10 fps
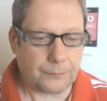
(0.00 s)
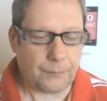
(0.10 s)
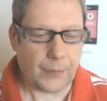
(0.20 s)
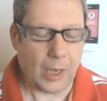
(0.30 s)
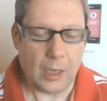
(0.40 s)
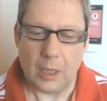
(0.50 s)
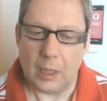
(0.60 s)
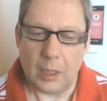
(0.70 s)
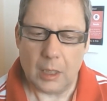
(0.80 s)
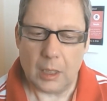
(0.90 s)

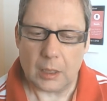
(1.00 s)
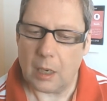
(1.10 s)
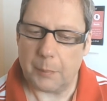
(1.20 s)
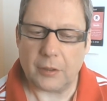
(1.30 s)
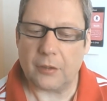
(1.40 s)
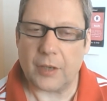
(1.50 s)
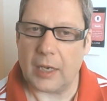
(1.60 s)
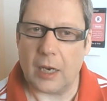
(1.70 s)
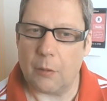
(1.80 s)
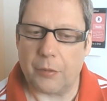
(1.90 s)
It can't be just any
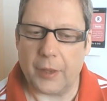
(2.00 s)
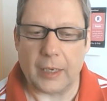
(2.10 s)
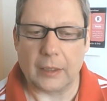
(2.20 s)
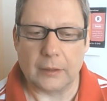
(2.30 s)
old thing.